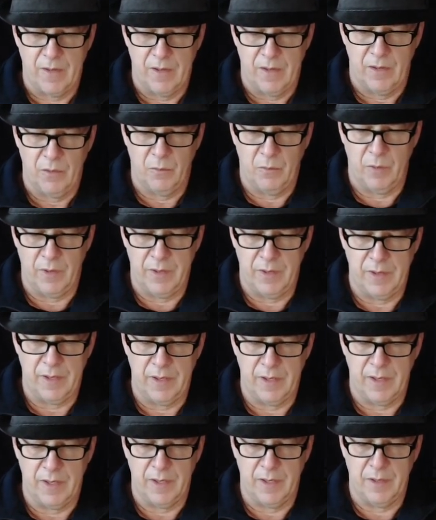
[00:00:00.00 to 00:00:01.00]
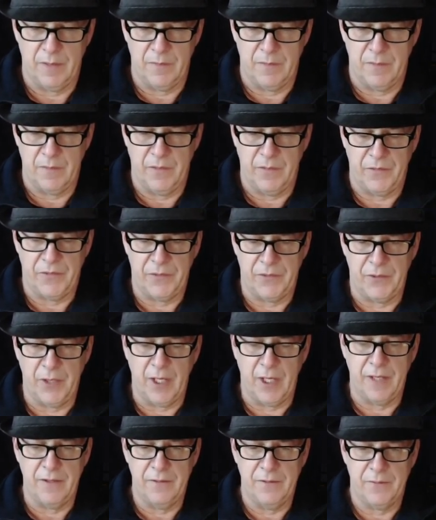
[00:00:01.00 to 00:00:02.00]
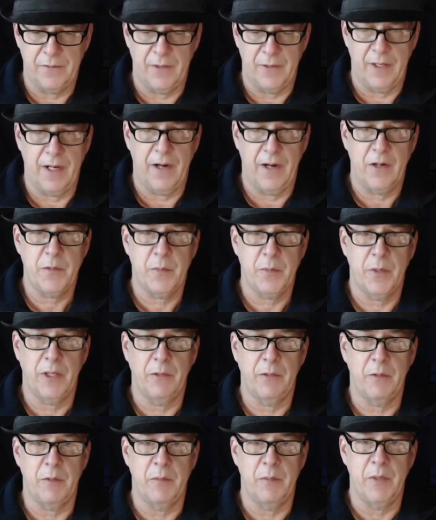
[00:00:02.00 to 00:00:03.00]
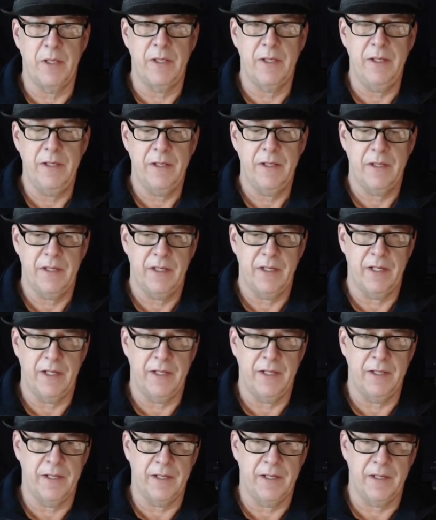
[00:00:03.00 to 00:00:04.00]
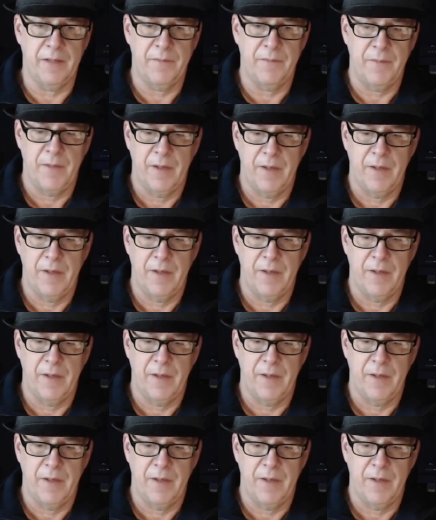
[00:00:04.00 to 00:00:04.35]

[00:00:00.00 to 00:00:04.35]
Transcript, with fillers: where the uh, the stud for the hairspring would be and uh,